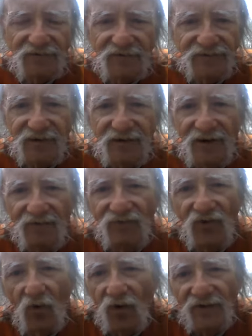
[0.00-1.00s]
that they have
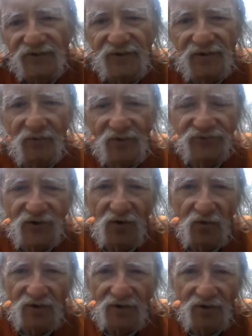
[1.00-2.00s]
no idea what's
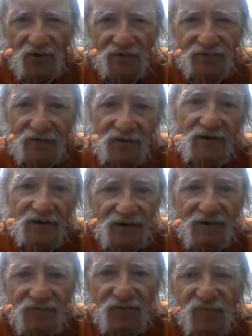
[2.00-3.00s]
going on, and
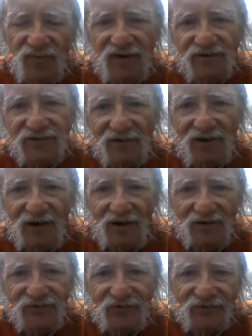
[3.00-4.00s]
they repeat the
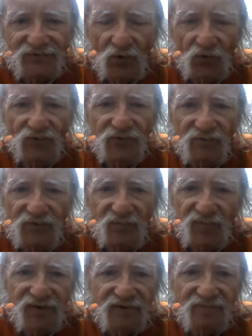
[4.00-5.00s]
lies they're told to
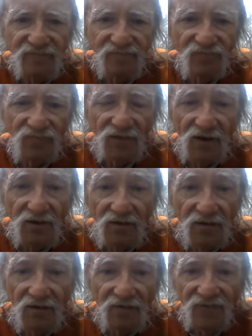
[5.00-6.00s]
repeat.
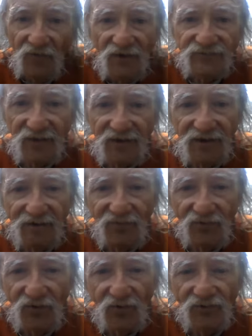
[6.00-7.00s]
Foster
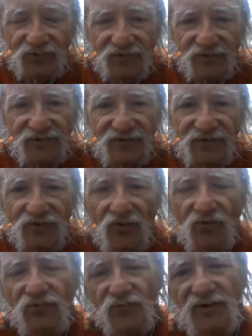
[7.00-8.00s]
Gamble knows this. He
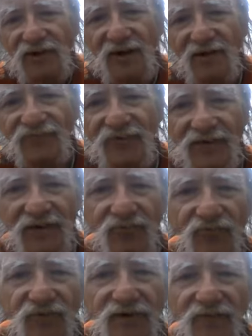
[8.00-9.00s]
knows we have to get
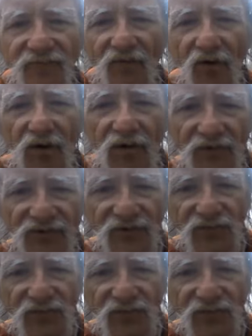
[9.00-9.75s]
rid of all of these